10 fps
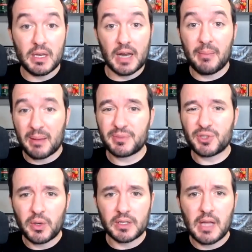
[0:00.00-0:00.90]
and I'm
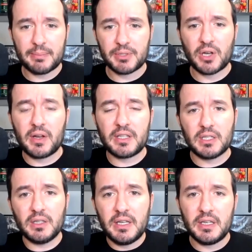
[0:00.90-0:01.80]
starting to
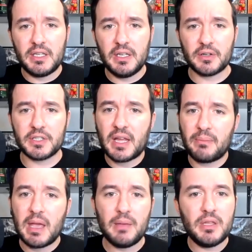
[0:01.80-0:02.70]
lean here, is that
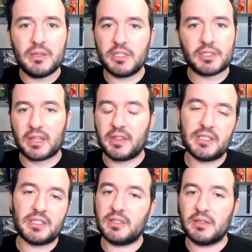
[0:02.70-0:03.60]
maybe just like
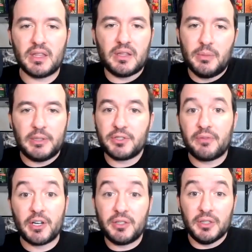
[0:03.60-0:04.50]
this, the Blazers aren't
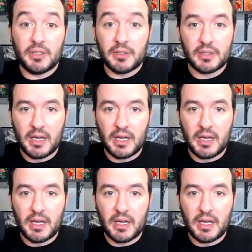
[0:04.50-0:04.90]
very good.